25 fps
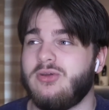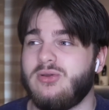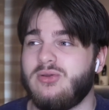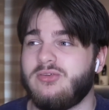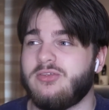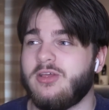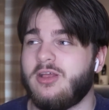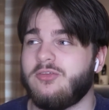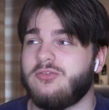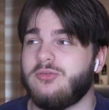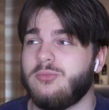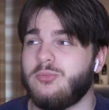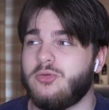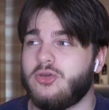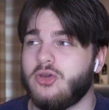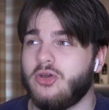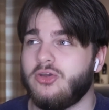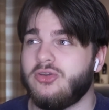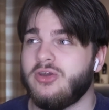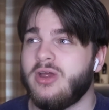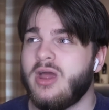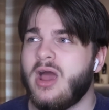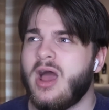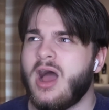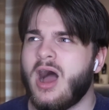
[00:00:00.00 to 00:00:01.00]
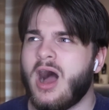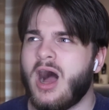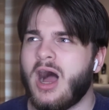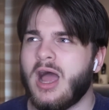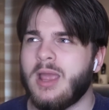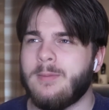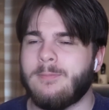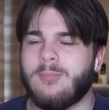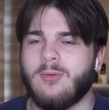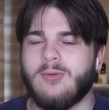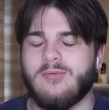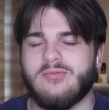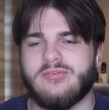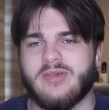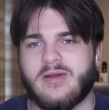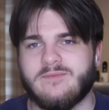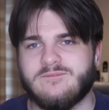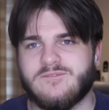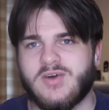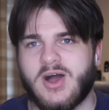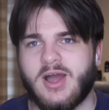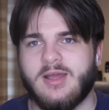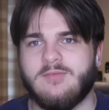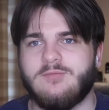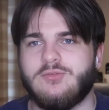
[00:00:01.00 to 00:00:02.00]
He's had some good high points, that
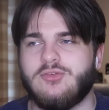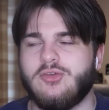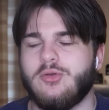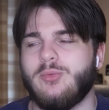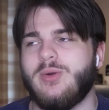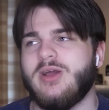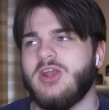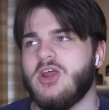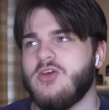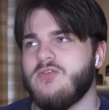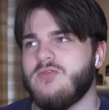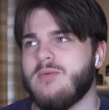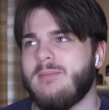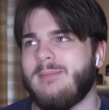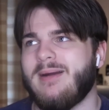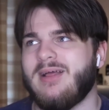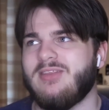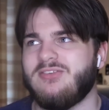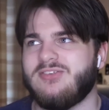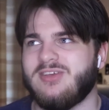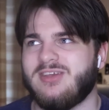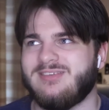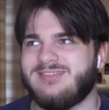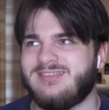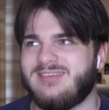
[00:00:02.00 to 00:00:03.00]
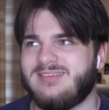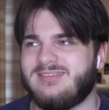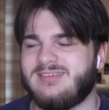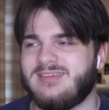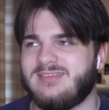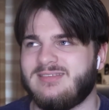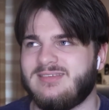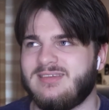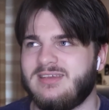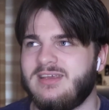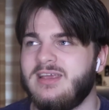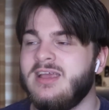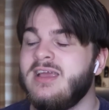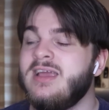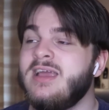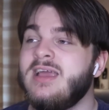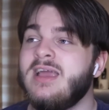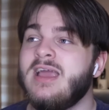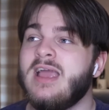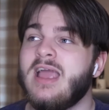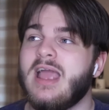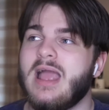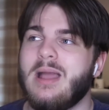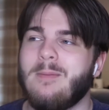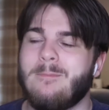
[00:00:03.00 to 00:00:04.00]
5-2 win over Manchester City
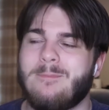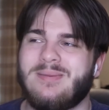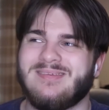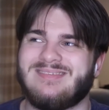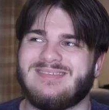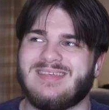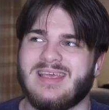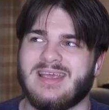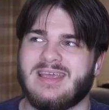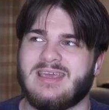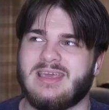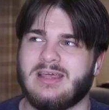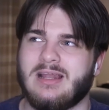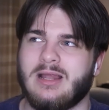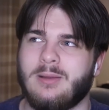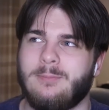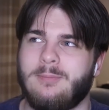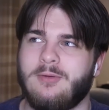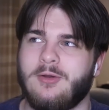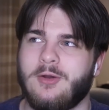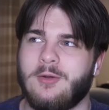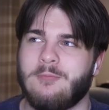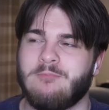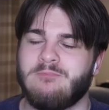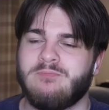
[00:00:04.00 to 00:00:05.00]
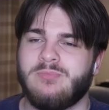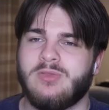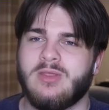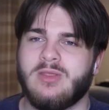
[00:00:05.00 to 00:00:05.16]
in particular, but